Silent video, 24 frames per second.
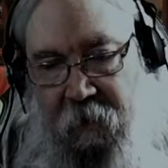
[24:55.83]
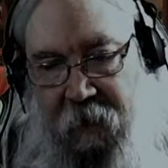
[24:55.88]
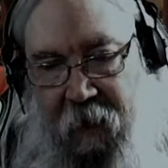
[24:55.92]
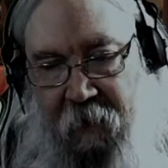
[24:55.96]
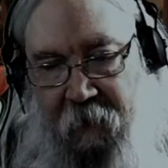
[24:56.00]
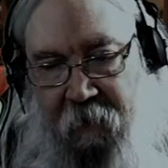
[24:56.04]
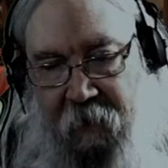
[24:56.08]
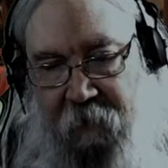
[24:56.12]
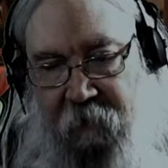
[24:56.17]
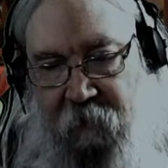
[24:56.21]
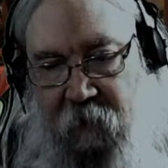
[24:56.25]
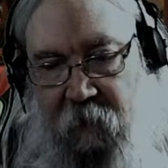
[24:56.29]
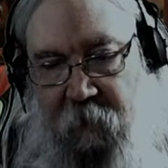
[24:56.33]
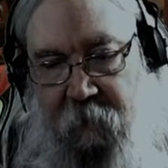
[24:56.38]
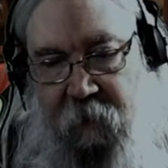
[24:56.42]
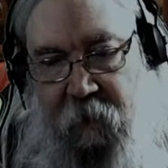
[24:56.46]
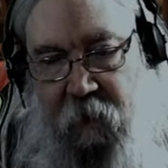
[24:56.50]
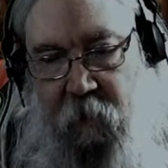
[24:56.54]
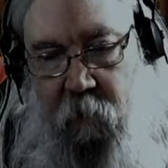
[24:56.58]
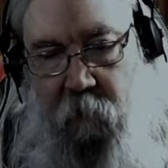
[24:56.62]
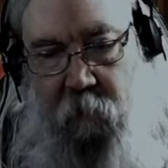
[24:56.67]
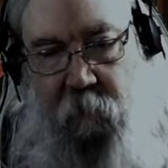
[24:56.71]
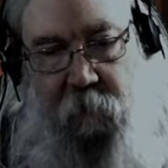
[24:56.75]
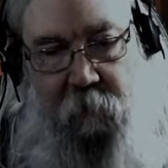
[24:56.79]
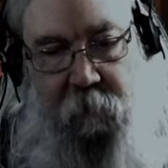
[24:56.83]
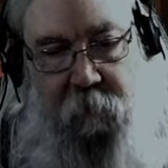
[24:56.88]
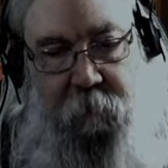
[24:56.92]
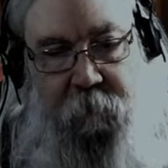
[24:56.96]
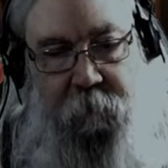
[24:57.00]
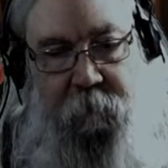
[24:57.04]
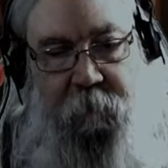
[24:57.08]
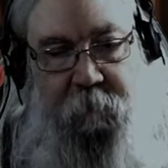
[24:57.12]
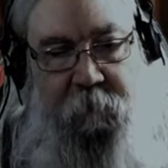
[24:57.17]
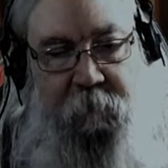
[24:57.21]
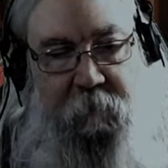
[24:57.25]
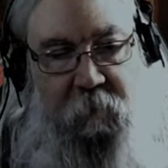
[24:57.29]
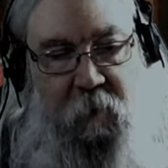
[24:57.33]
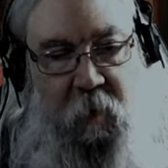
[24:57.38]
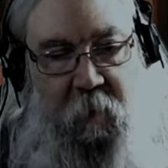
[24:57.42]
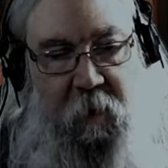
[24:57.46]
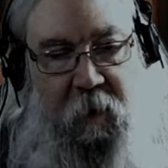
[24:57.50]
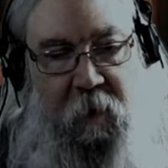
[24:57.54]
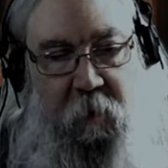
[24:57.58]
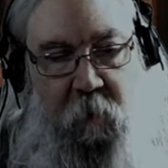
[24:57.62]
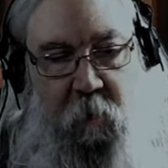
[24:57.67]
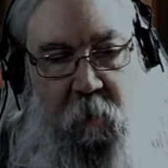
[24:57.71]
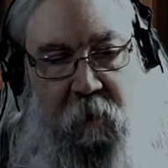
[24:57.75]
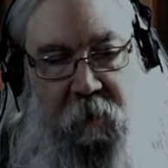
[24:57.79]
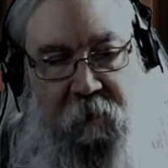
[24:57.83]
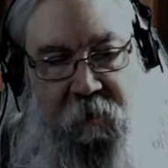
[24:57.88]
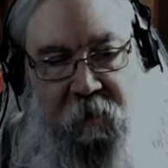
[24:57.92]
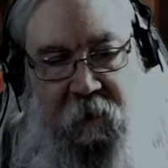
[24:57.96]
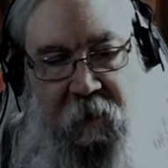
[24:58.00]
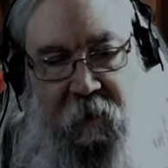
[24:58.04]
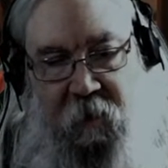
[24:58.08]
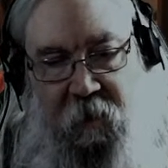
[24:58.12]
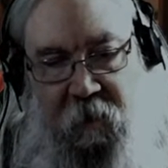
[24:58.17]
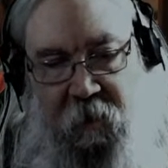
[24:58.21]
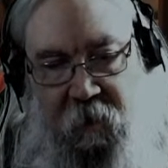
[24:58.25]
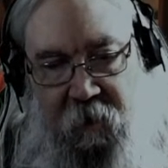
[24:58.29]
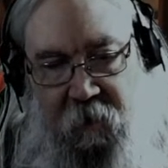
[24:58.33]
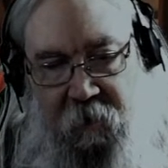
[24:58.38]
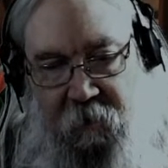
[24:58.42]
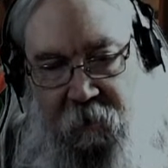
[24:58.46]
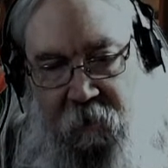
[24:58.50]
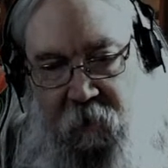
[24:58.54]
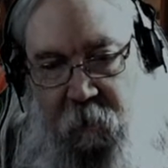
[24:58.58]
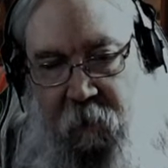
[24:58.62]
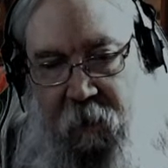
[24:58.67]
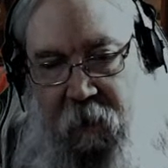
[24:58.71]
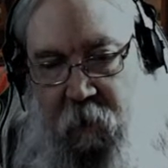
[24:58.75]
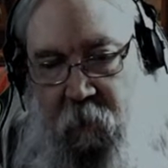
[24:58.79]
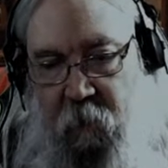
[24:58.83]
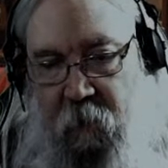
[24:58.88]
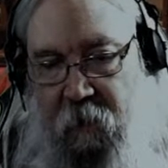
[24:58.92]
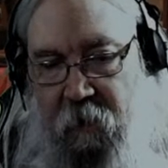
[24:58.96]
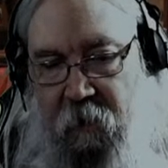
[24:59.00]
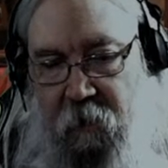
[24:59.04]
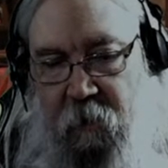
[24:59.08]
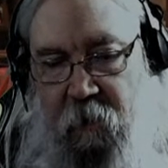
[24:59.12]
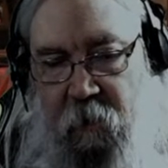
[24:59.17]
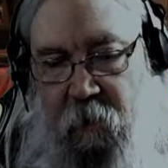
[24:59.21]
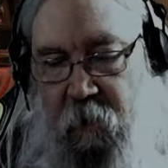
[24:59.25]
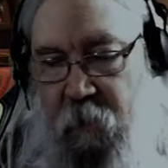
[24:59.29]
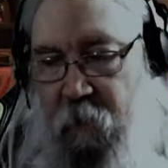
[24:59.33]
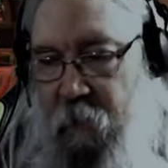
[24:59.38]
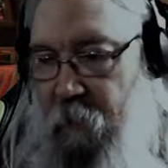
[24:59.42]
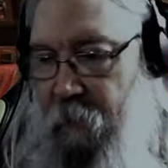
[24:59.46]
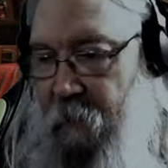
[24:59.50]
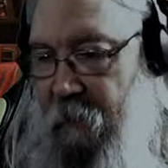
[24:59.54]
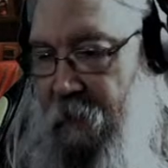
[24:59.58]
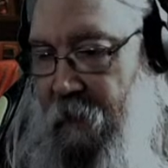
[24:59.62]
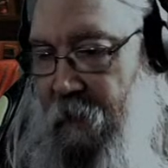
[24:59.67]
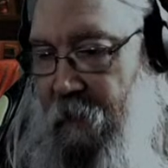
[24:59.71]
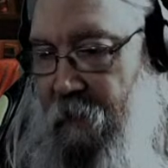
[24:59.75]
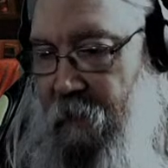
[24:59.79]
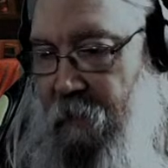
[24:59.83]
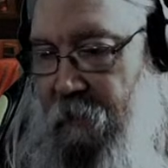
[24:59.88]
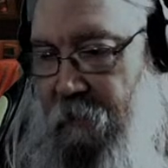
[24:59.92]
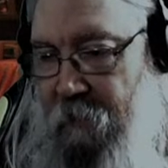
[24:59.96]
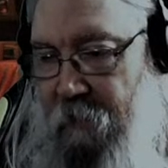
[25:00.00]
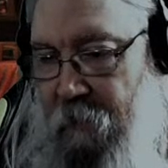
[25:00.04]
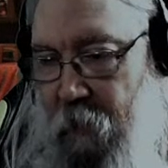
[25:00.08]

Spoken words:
Yeah, that's going to be a hurdle. No matter what you think